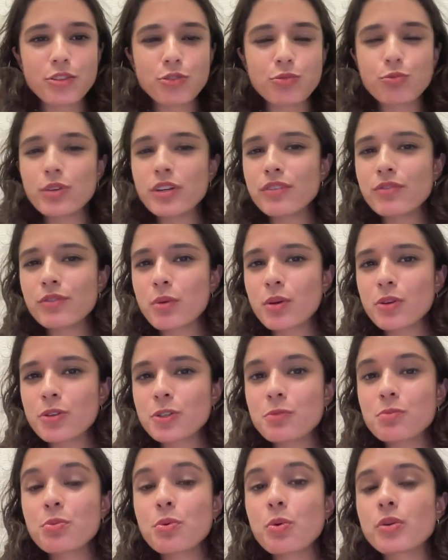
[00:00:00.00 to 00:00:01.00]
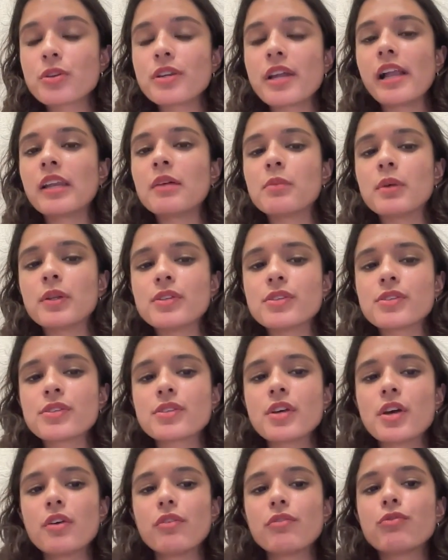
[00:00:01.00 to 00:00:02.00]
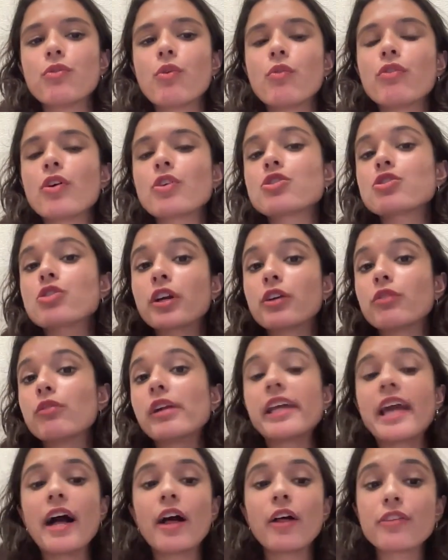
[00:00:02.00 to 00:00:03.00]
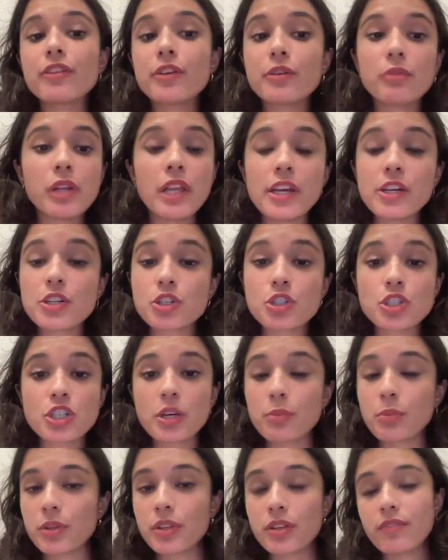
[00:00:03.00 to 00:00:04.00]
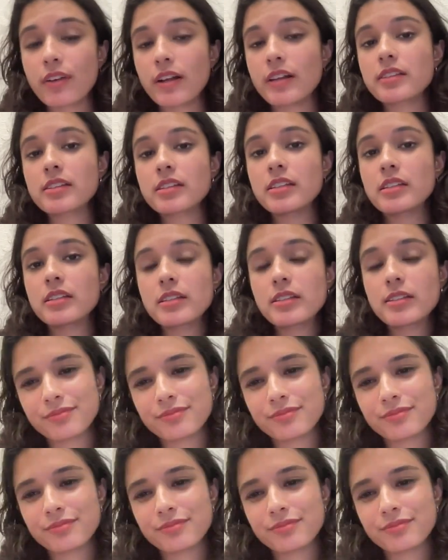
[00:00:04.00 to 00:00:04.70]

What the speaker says: 3 of the most important elements for fostering a really healthy relationship with investors.